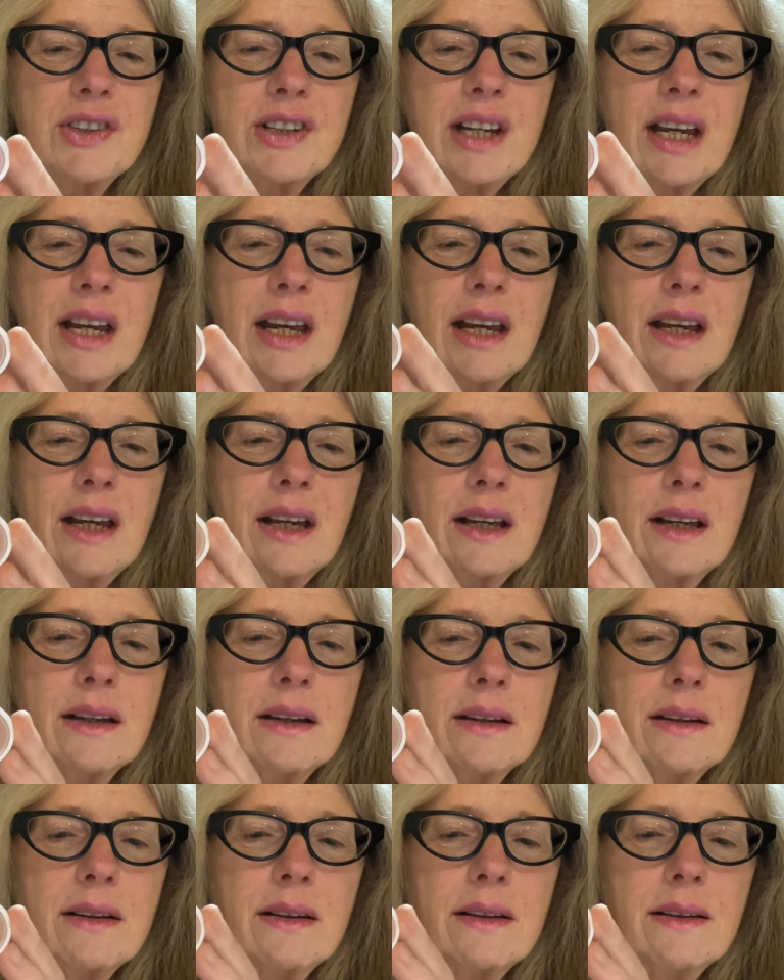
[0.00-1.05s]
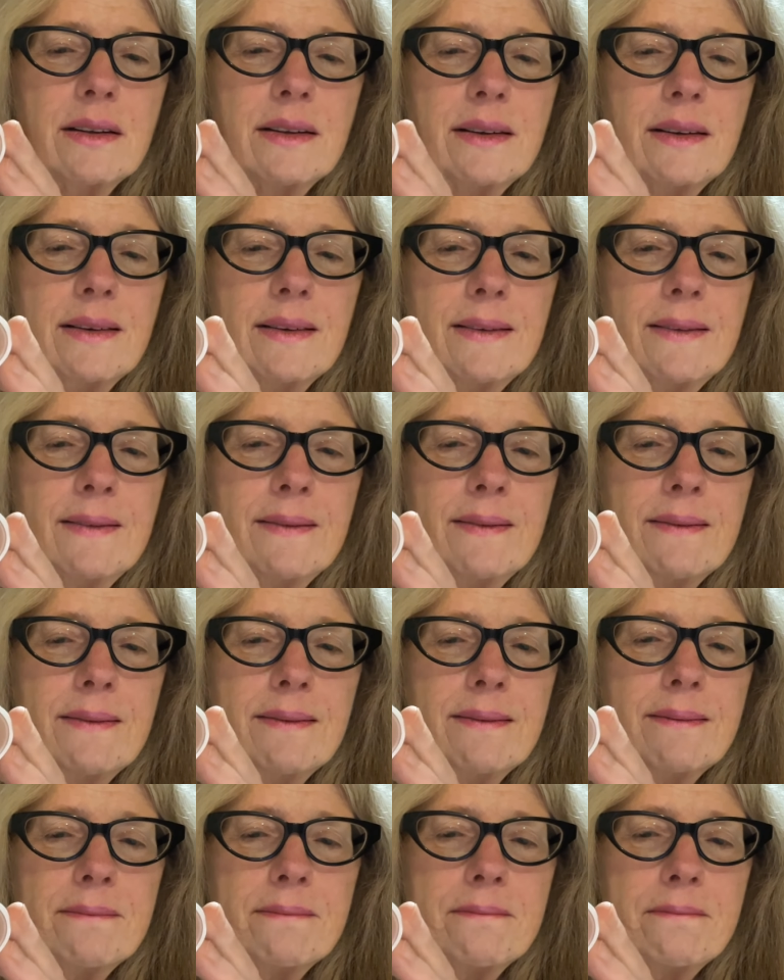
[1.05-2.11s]
cake.
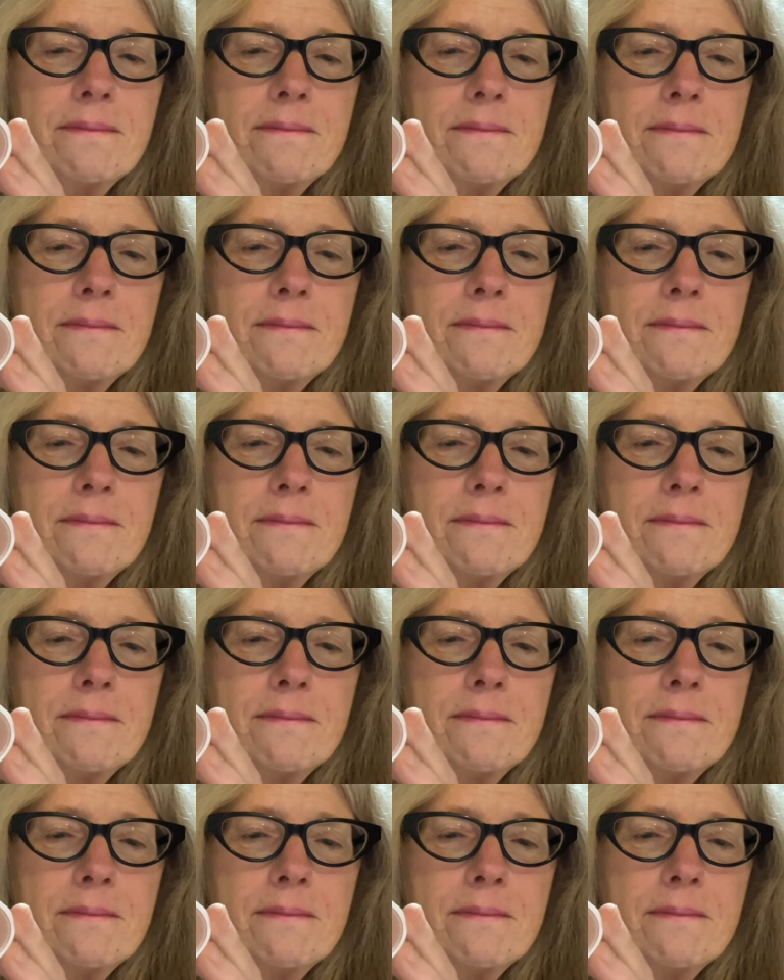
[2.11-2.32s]
I